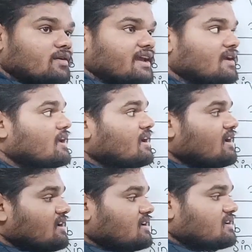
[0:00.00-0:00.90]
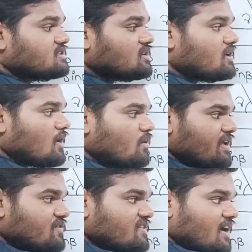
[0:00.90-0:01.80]
Okay, so now
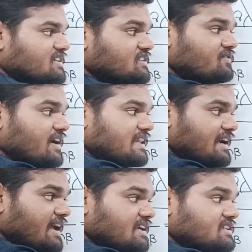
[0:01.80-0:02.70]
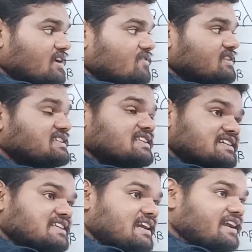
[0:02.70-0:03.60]
if you want to find the direction of this
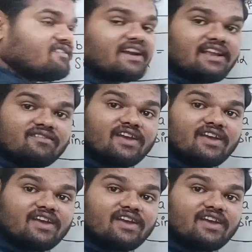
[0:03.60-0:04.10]
resultant vector,